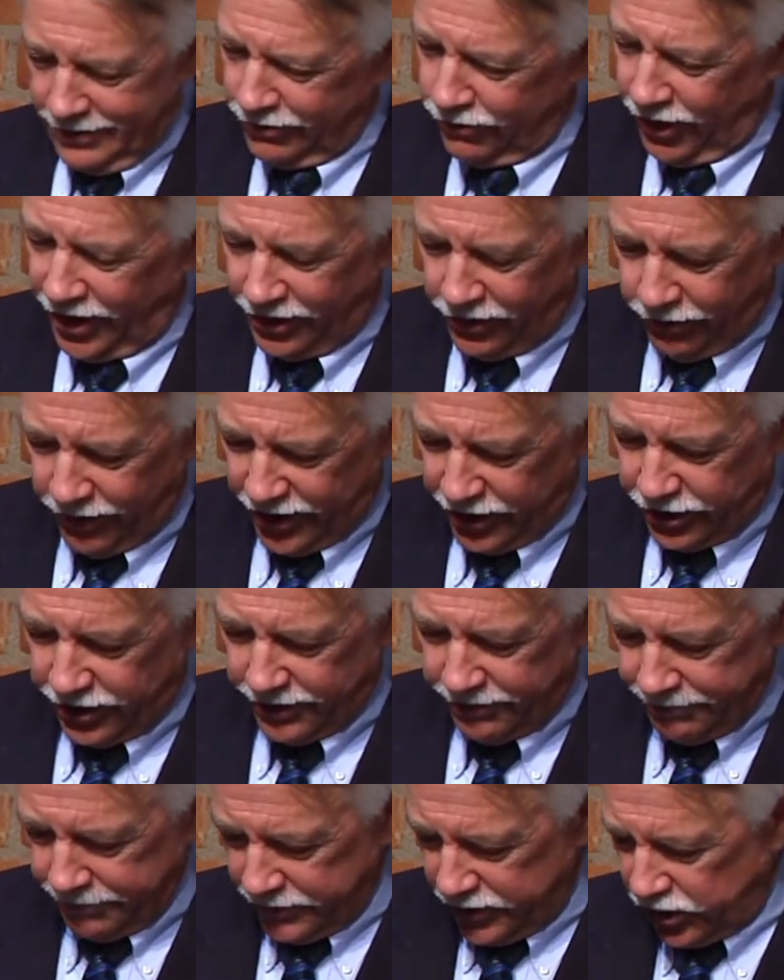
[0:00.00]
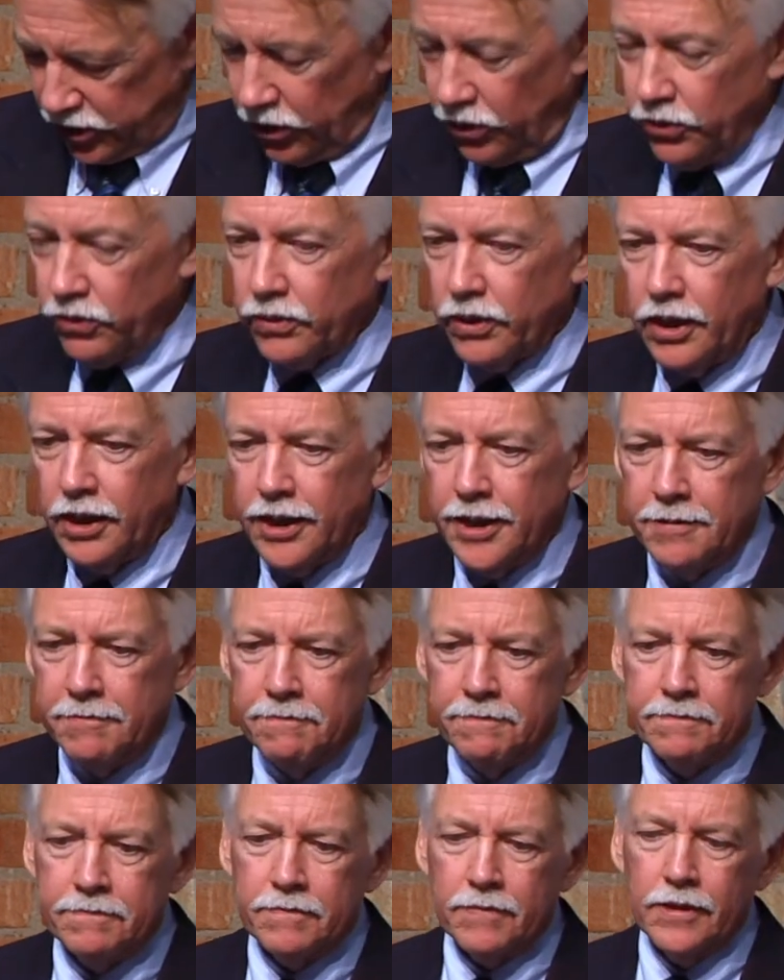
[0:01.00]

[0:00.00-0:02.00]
Great question. So um,